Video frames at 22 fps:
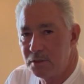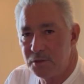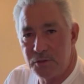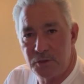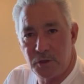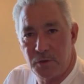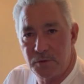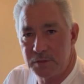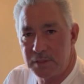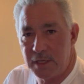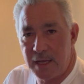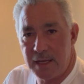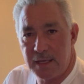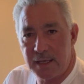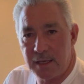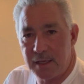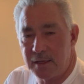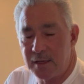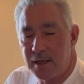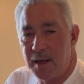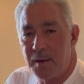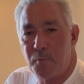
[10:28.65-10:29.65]
Don't take
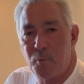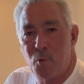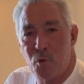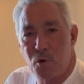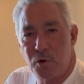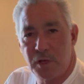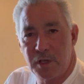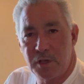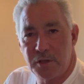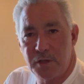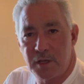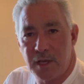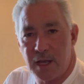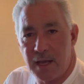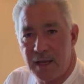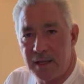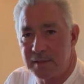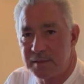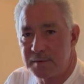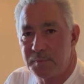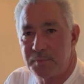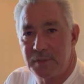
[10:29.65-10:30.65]
it. I'm warning you
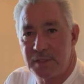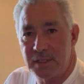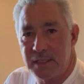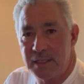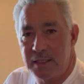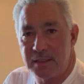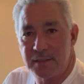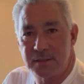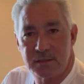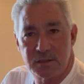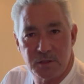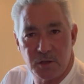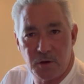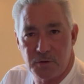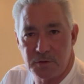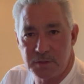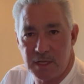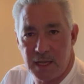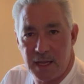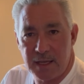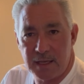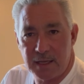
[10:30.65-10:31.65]
guys, please don't
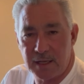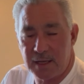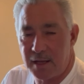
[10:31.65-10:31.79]
take it.